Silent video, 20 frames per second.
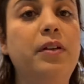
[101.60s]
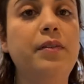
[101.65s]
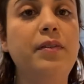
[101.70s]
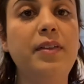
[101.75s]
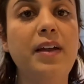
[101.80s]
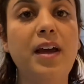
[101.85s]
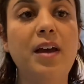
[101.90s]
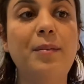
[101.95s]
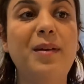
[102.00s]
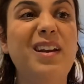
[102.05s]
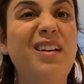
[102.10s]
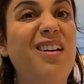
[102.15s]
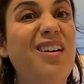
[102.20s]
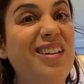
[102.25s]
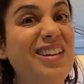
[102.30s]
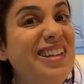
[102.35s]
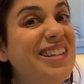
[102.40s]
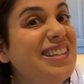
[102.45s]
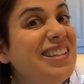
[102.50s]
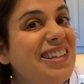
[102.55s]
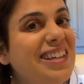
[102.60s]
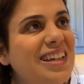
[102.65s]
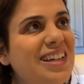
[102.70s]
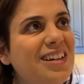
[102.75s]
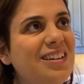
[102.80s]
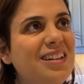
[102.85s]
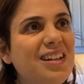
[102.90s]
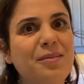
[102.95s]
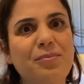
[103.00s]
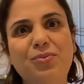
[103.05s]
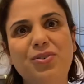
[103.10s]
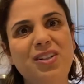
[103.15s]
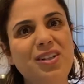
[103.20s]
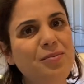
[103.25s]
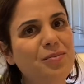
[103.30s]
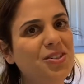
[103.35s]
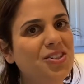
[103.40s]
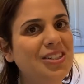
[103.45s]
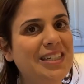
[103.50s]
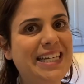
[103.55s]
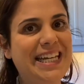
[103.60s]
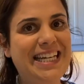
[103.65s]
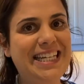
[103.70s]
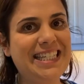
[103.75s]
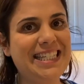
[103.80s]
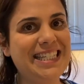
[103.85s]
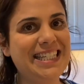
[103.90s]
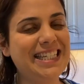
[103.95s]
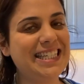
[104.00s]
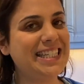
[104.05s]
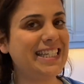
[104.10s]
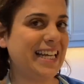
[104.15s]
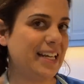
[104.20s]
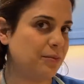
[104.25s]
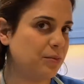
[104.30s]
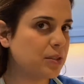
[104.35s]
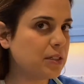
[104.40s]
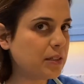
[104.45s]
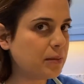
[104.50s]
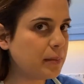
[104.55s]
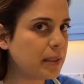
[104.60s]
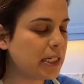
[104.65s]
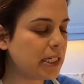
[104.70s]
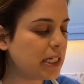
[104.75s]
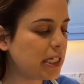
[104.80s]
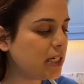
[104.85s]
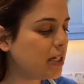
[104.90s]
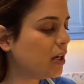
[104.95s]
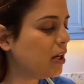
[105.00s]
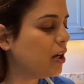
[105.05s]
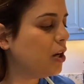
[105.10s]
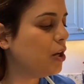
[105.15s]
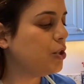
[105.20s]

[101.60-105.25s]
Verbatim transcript: of them, and honestly, they pretty much taste the same to me.